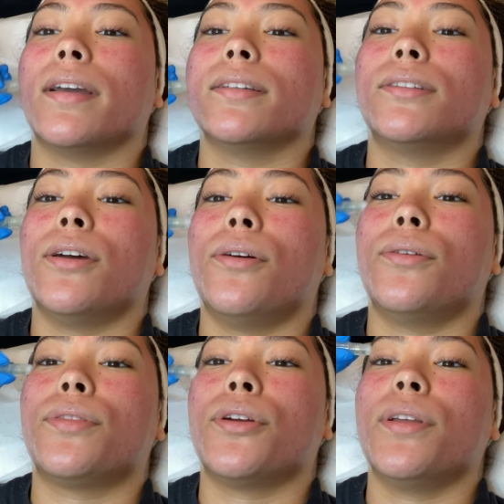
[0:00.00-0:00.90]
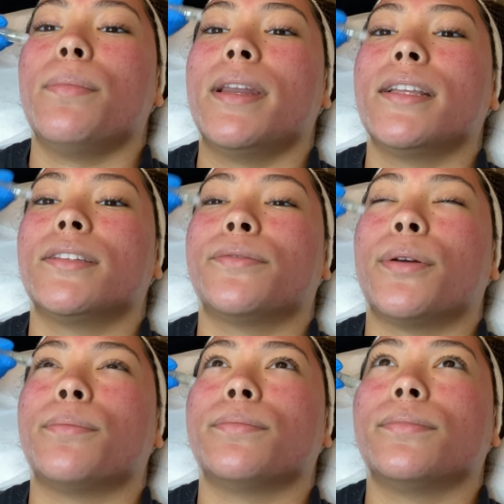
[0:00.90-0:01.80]
So 30 minutes
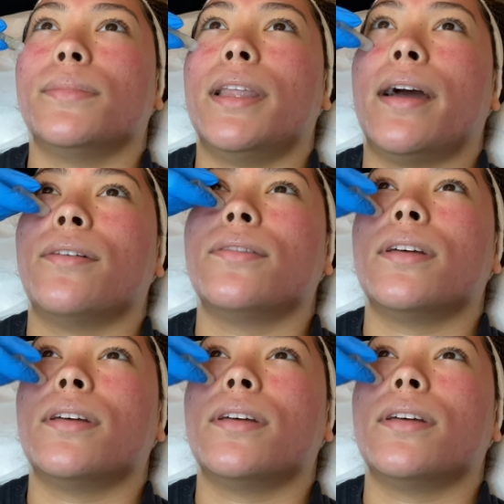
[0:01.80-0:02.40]
from now.